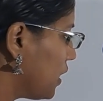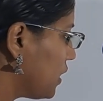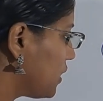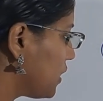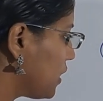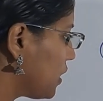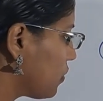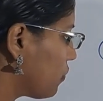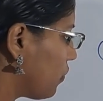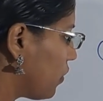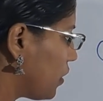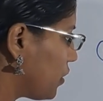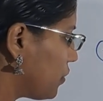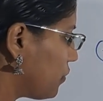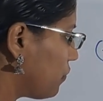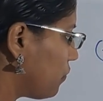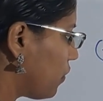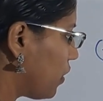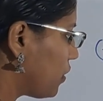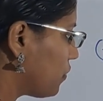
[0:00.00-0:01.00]
is equal
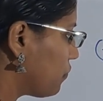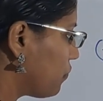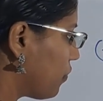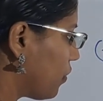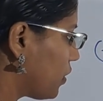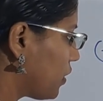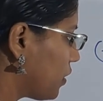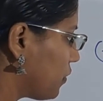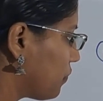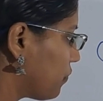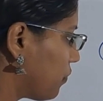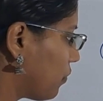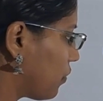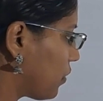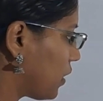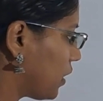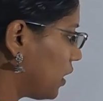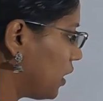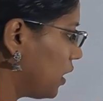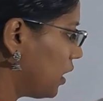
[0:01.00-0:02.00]
to
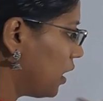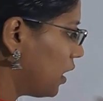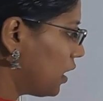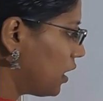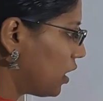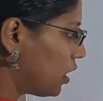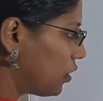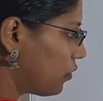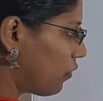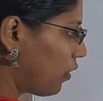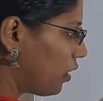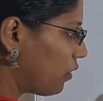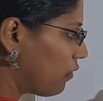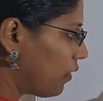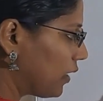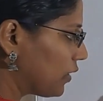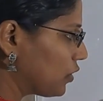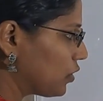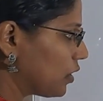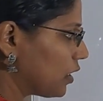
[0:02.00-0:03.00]
144. 12
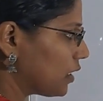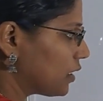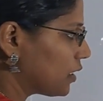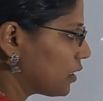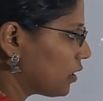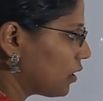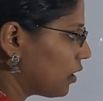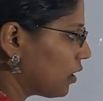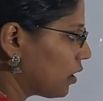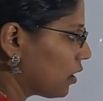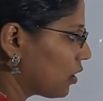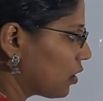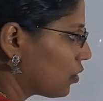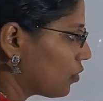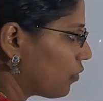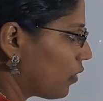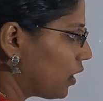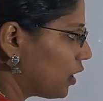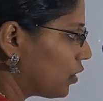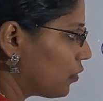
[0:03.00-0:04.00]
1 just
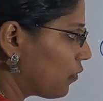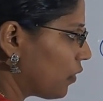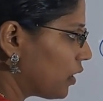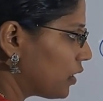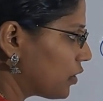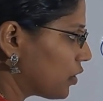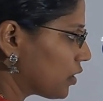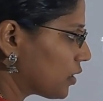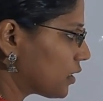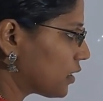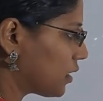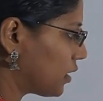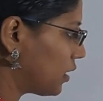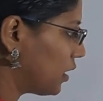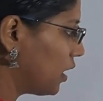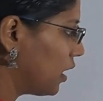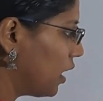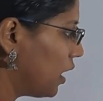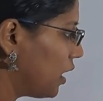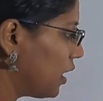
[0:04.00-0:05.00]
12 12 just.
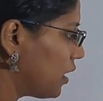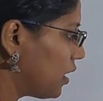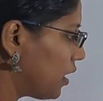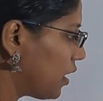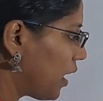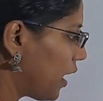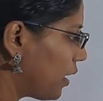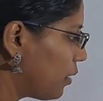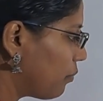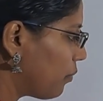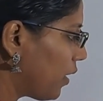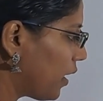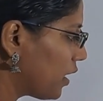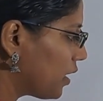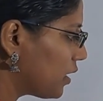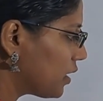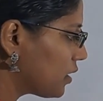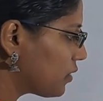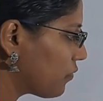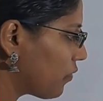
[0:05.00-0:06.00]
Here n
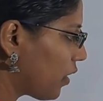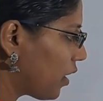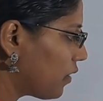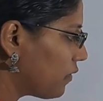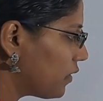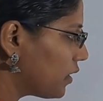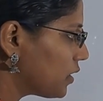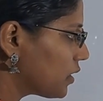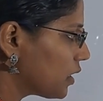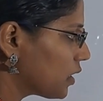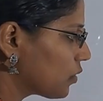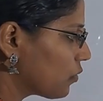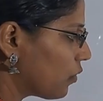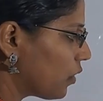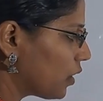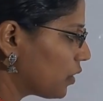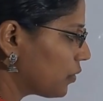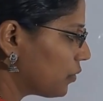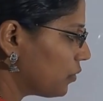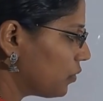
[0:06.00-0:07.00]
minus 5 is
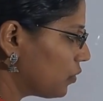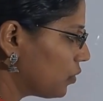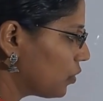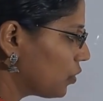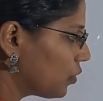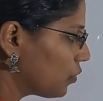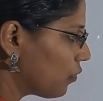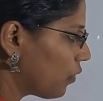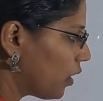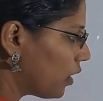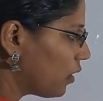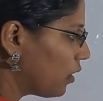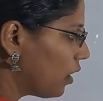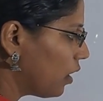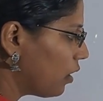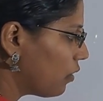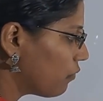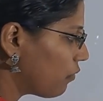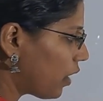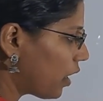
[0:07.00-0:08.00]
equal to 12.
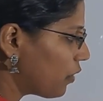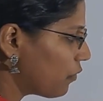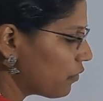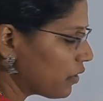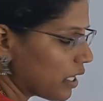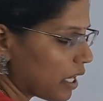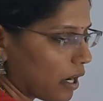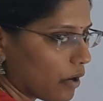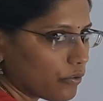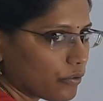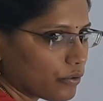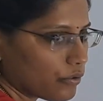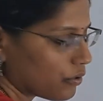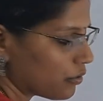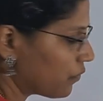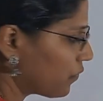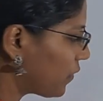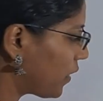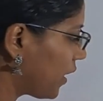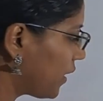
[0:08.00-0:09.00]
5 we have to
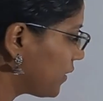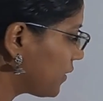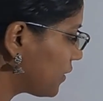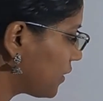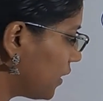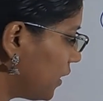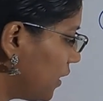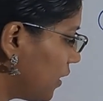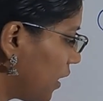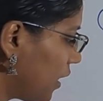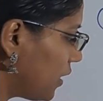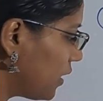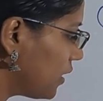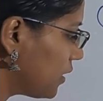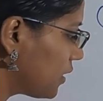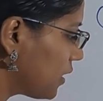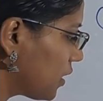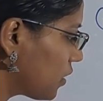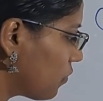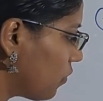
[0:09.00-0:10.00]
shift right side. N
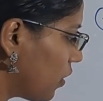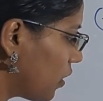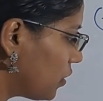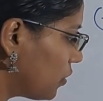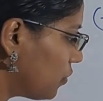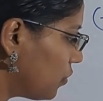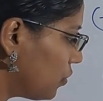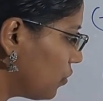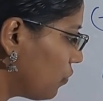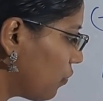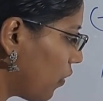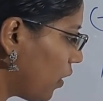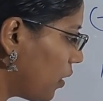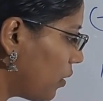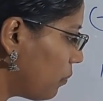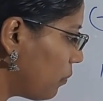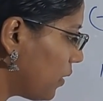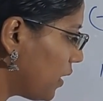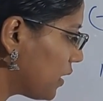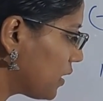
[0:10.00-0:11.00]
is equal to
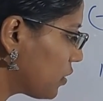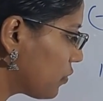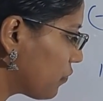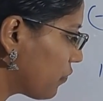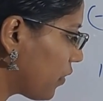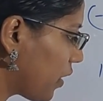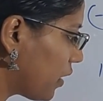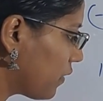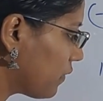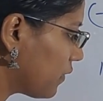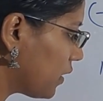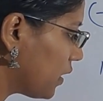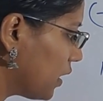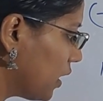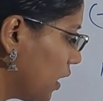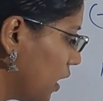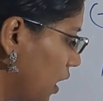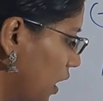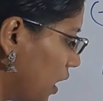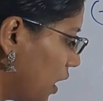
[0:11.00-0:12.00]
12 plus 5.
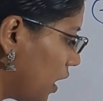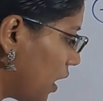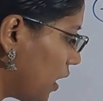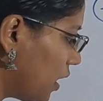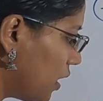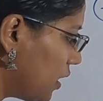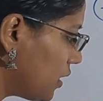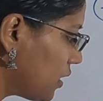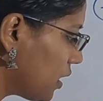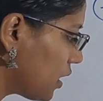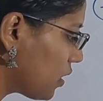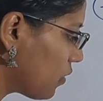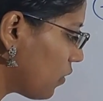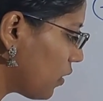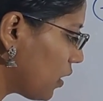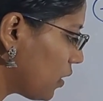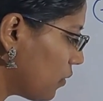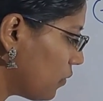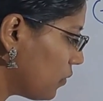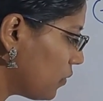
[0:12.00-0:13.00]
N is
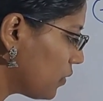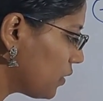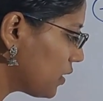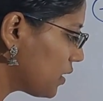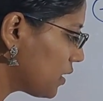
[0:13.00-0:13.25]
equal to